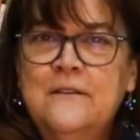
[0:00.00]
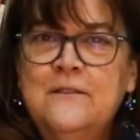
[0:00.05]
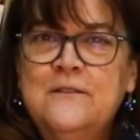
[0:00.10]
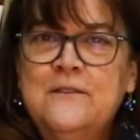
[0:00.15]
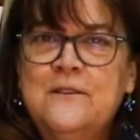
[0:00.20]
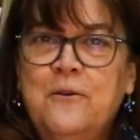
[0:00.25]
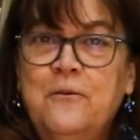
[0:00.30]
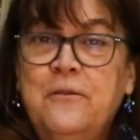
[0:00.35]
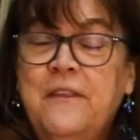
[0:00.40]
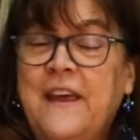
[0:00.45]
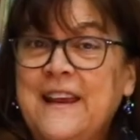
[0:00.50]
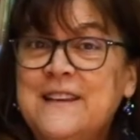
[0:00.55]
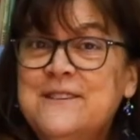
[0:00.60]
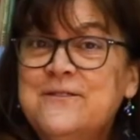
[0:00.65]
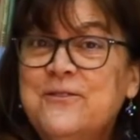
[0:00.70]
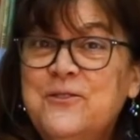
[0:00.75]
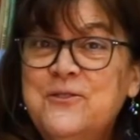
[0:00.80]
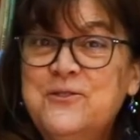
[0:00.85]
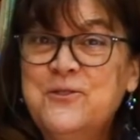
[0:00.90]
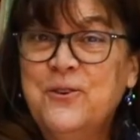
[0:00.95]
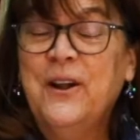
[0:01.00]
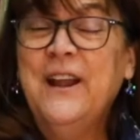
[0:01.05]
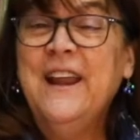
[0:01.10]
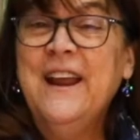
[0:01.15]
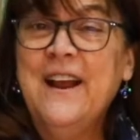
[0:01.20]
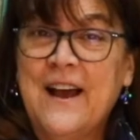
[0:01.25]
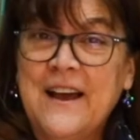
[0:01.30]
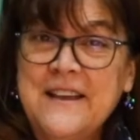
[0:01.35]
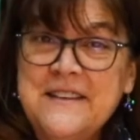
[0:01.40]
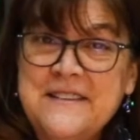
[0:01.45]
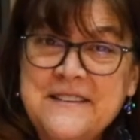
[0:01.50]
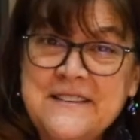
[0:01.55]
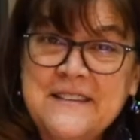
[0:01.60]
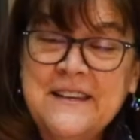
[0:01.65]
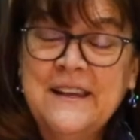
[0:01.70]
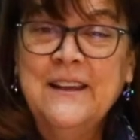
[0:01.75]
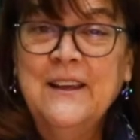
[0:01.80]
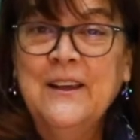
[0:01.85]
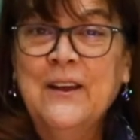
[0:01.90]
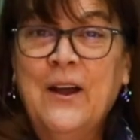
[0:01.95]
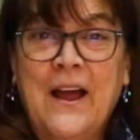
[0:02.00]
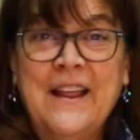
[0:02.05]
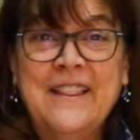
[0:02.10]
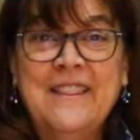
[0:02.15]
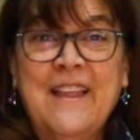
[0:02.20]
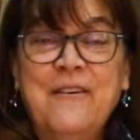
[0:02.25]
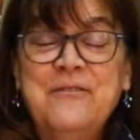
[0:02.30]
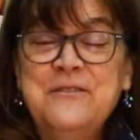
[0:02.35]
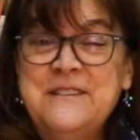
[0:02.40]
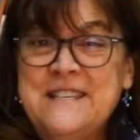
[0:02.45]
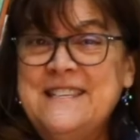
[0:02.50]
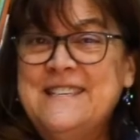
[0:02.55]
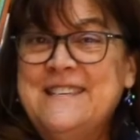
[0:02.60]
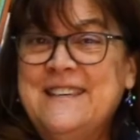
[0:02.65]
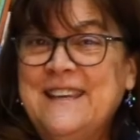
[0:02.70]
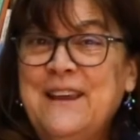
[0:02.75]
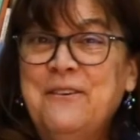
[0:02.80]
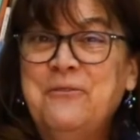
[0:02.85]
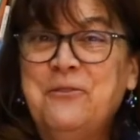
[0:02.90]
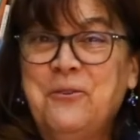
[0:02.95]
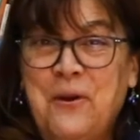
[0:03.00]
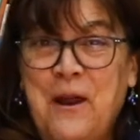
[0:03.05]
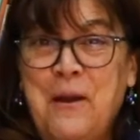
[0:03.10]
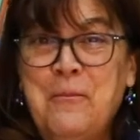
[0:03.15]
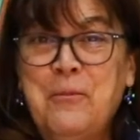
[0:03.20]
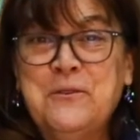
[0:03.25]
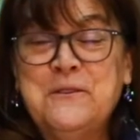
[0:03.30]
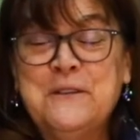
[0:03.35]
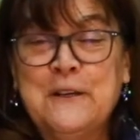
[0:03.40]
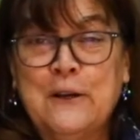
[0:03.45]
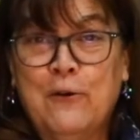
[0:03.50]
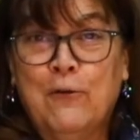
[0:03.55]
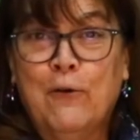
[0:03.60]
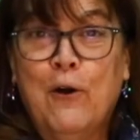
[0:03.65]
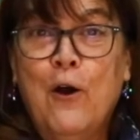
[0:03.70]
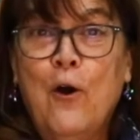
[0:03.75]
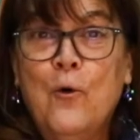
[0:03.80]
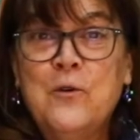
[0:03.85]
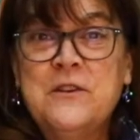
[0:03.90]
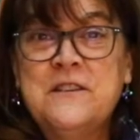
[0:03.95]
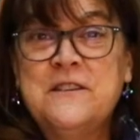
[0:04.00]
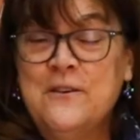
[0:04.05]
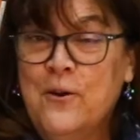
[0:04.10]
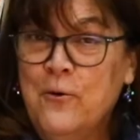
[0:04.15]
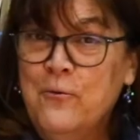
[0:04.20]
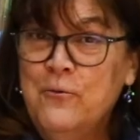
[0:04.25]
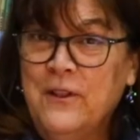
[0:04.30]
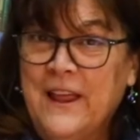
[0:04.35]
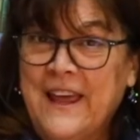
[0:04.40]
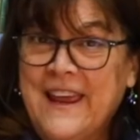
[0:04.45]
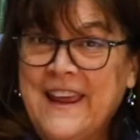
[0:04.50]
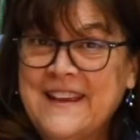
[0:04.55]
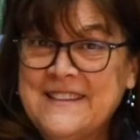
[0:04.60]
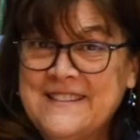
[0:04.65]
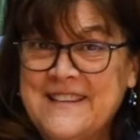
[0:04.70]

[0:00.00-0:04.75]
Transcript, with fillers: So thanks for joining us. I'd love to see if you're able to grow a snowflake.